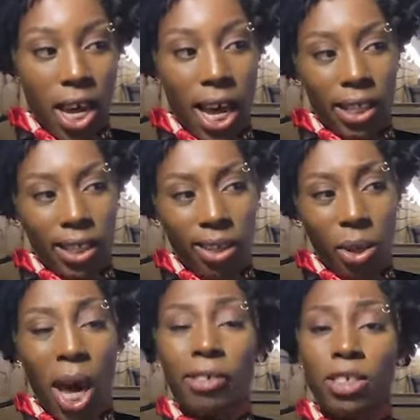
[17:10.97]
I think
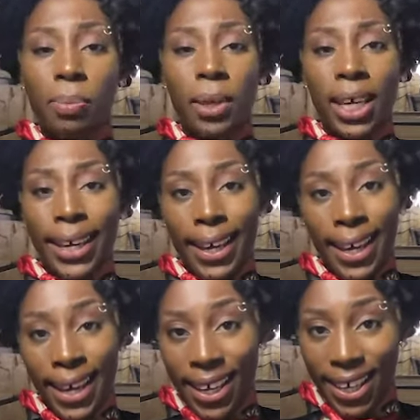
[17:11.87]
you have to be a
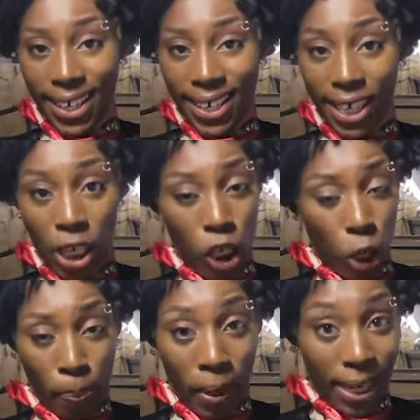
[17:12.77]
king in
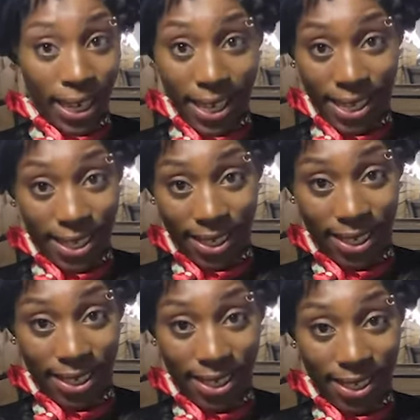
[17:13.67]
your
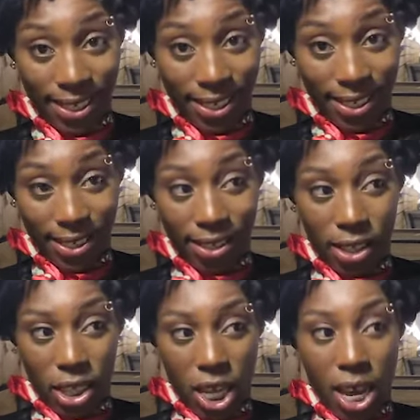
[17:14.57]
place
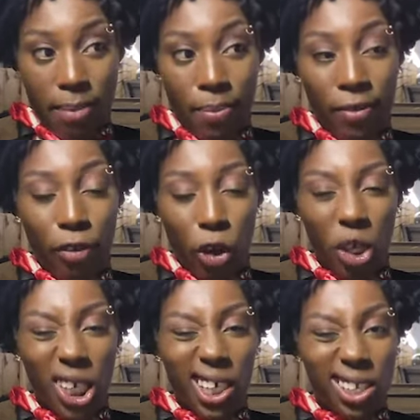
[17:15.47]
before
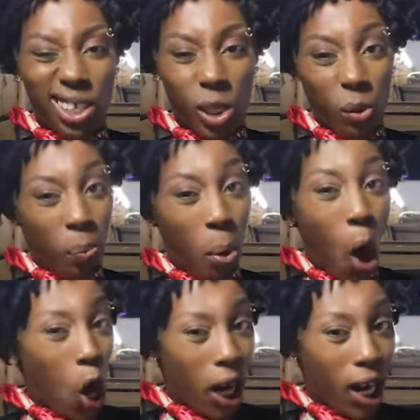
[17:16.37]
you can
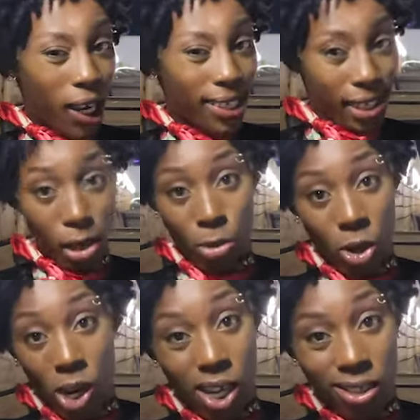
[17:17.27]
spark
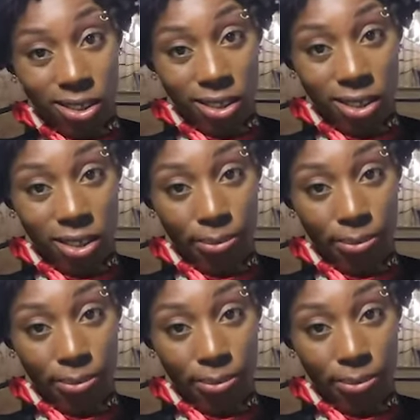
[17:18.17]
somewhere else.